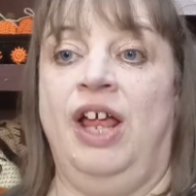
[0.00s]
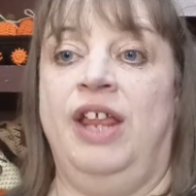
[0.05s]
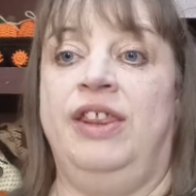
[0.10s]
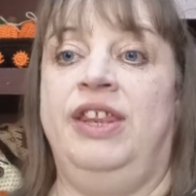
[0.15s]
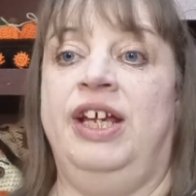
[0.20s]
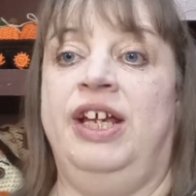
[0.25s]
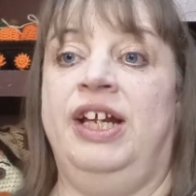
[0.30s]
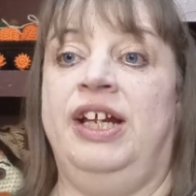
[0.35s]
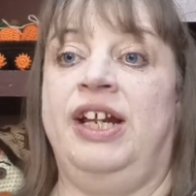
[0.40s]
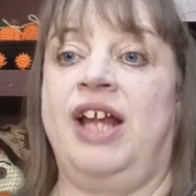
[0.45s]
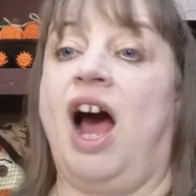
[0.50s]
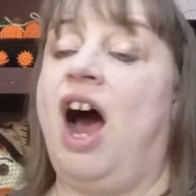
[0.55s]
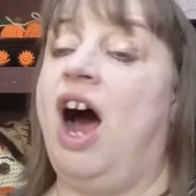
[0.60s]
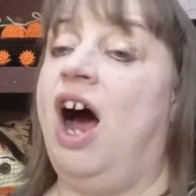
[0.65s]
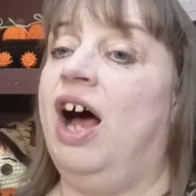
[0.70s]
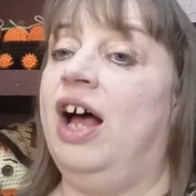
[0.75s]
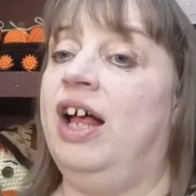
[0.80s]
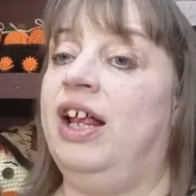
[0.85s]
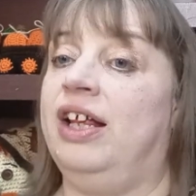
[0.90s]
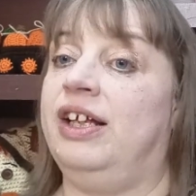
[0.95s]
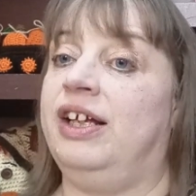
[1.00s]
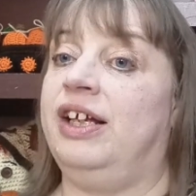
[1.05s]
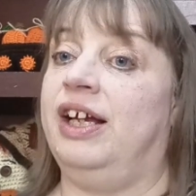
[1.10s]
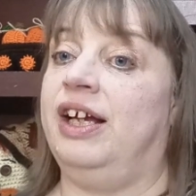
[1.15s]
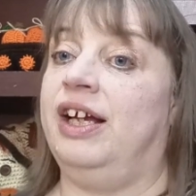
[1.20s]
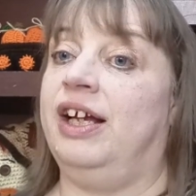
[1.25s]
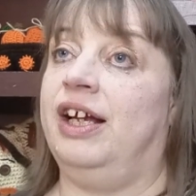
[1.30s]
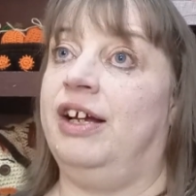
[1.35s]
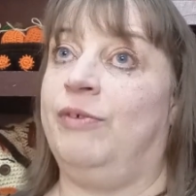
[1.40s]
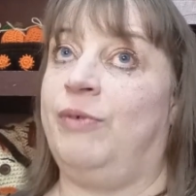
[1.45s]
Then
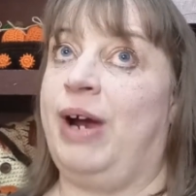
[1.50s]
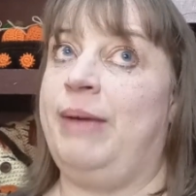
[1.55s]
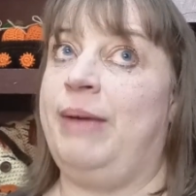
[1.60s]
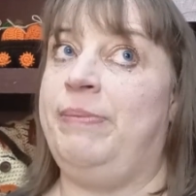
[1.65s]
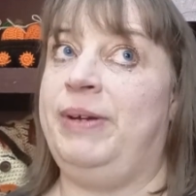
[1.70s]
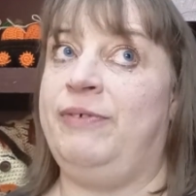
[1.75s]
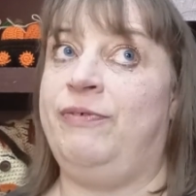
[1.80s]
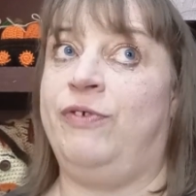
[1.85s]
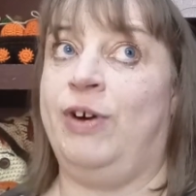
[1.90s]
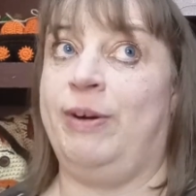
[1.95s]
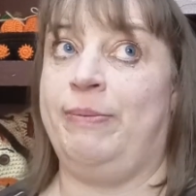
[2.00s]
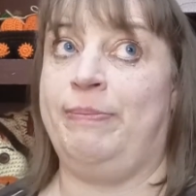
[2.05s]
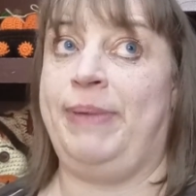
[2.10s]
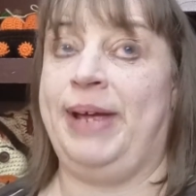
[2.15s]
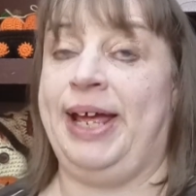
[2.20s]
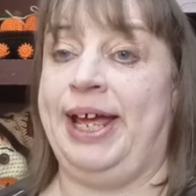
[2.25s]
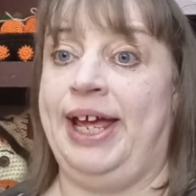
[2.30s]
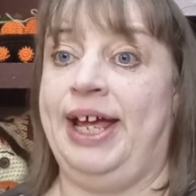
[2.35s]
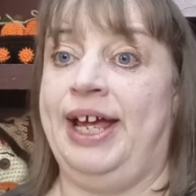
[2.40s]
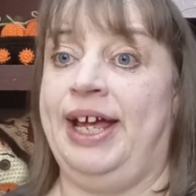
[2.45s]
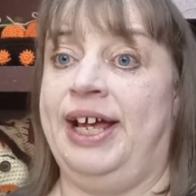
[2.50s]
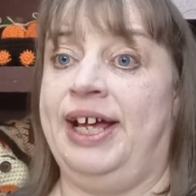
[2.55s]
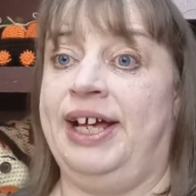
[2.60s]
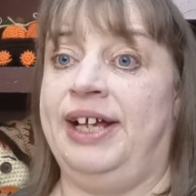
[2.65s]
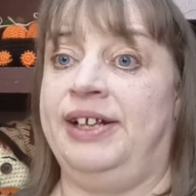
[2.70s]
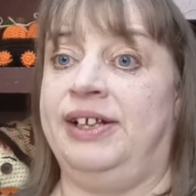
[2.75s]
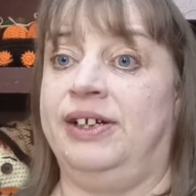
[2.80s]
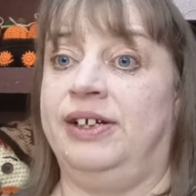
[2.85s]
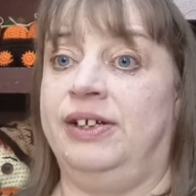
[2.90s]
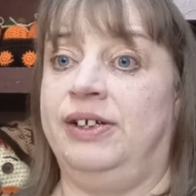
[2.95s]
right before
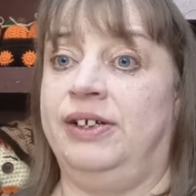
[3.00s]
bed,